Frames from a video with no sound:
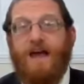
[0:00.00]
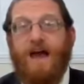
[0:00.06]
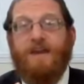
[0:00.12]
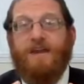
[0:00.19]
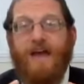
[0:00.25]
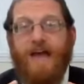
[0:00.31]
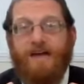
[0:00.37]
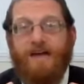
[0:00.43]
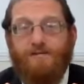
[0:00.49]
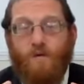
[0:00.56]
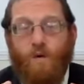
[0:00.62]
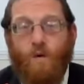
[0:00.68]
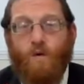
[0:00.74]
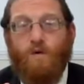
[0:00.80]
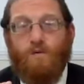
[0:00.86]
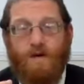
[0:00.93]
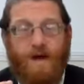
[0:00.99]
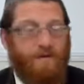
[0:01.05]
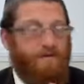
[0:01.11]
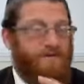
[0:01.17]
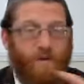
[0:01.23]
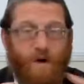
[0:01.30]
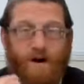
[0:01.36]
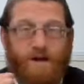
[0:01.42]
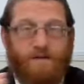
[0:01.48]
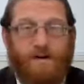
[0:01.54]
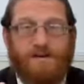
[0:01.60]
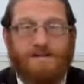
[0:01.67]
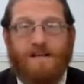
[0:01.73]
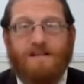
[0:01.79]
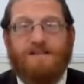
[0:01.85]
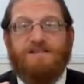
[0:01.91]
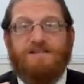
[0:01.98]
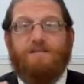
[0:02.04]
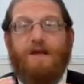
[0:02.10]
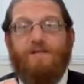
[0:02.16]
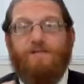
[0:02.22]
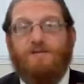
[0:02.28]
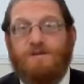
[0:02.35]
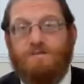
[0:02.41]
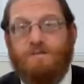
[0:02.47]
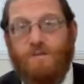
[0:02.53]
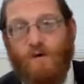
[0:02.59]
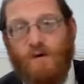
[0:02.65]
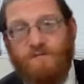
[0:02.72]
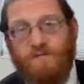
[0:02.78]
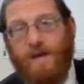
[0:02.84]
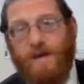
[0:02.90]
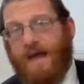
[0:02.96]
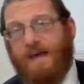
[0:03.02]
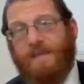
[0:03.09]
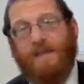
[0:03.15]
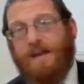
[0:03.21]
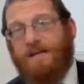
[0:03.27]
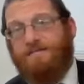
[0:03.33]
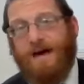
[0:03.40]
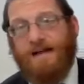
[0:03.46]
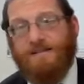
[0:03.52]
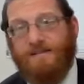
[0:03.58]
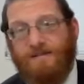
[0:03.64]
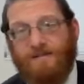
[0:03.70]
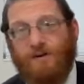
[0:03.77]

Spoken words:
And every one of us on some level was born back then on Matan